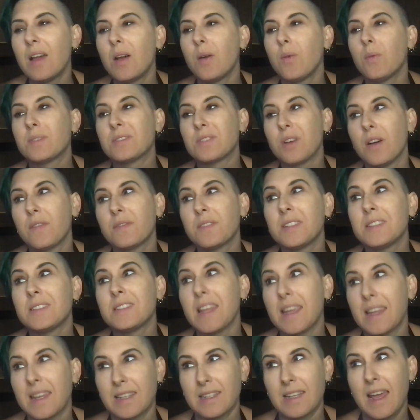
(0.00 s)
was often
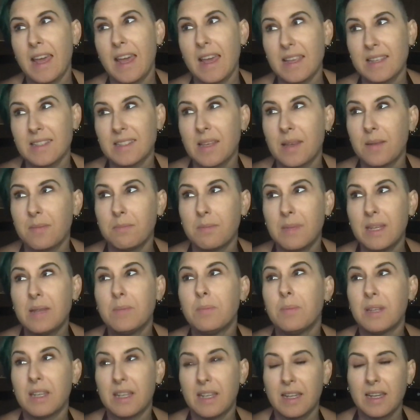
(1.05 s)
taken as me
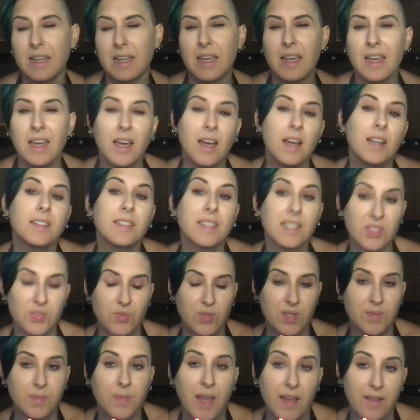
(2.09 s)
being
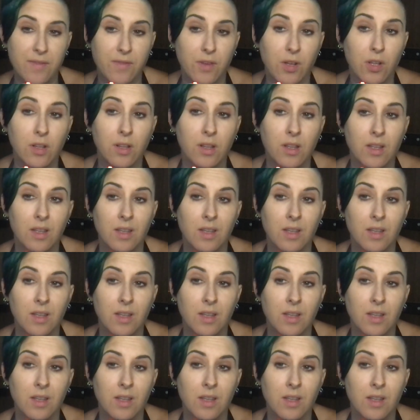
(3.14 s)
disrespectful.